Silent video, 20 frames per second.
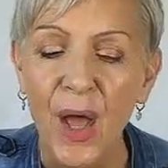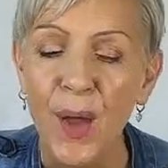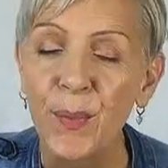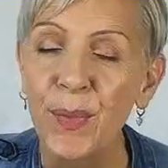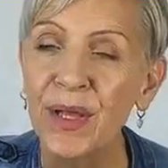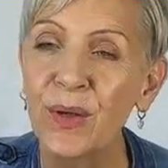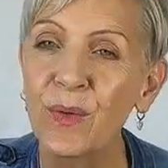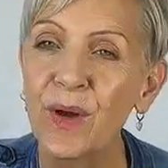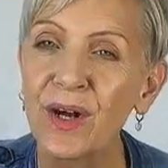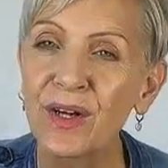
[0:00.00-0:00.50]

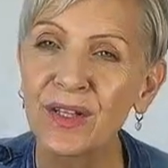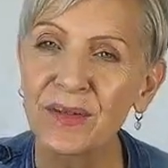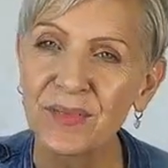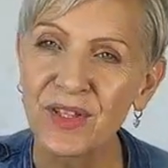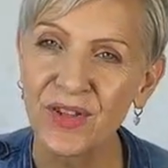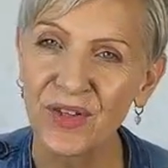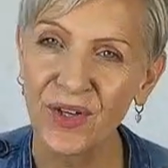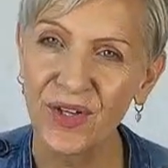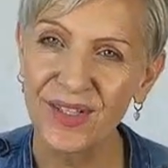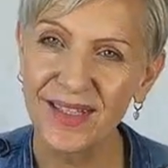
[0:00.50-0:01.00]
Big welcome
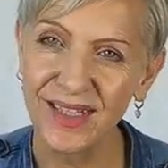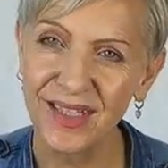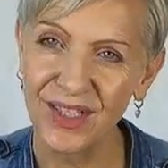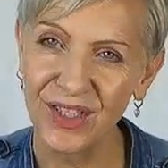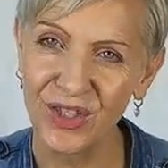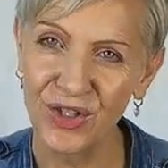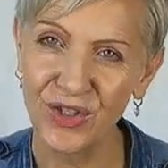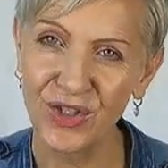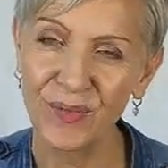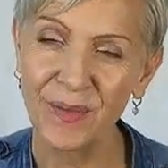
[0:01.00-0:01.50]
to those that are
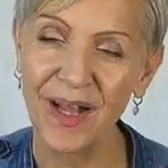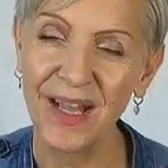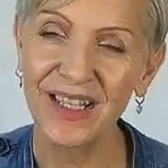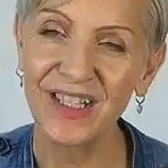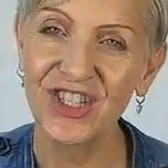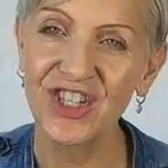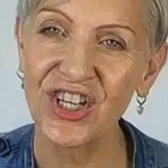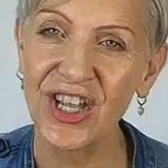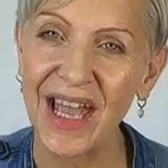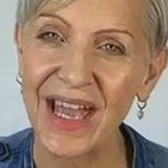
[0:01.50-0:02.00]
new to my
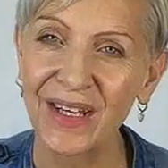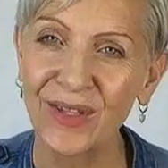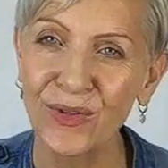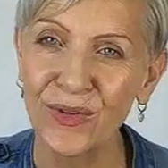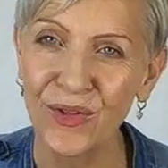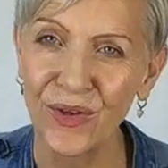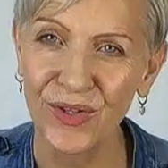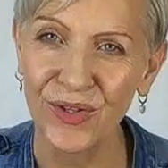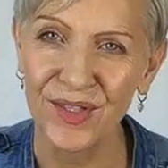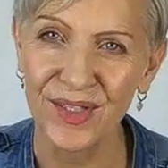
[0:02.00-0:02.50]
channel,
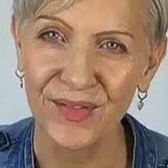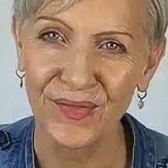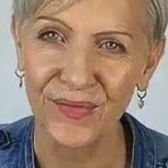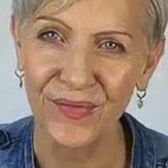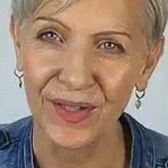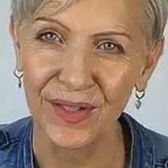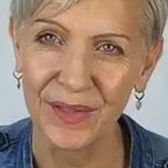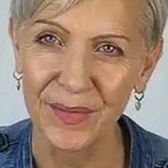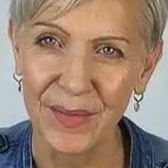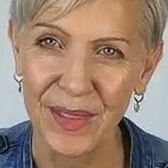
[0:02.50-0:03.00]
those that
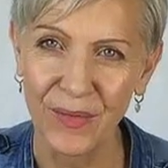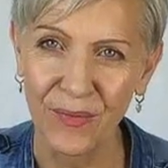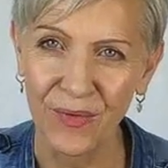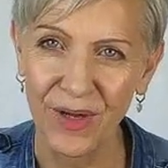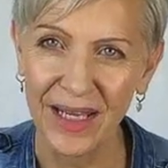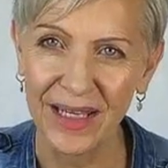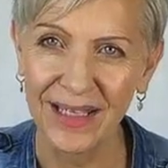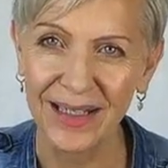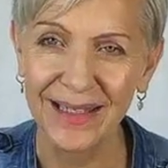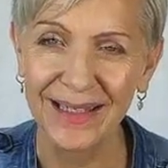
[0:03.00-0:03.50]
follow me
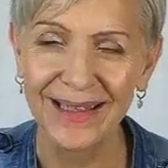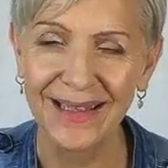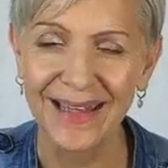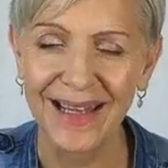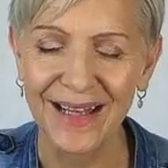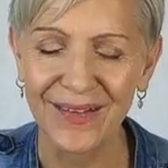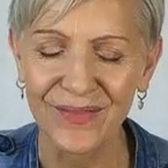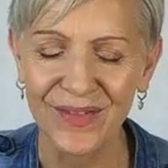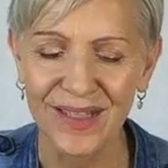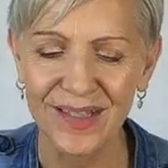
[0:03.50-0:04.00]
regularly,
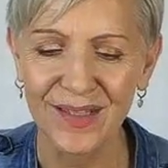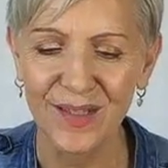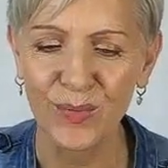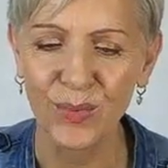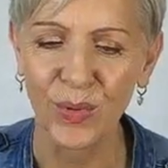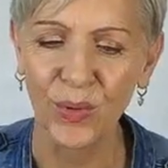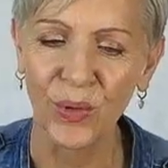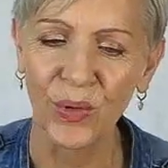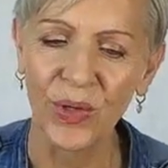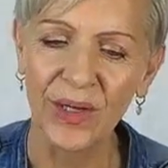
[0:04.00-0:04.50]
love your
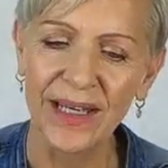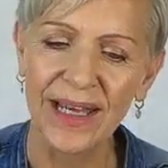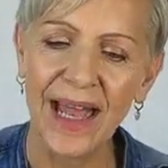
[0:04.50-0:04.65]
support.